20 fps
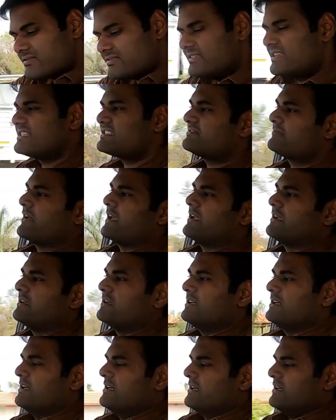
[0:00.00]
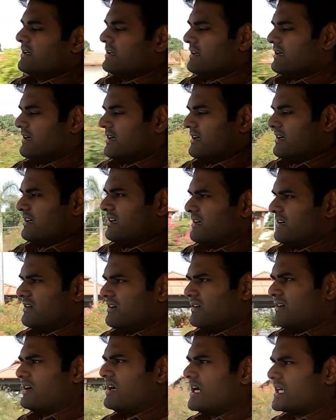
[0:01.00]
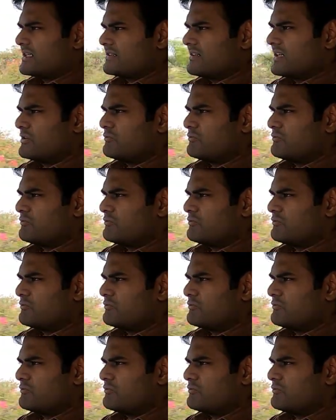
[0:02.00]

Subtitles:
this way, 100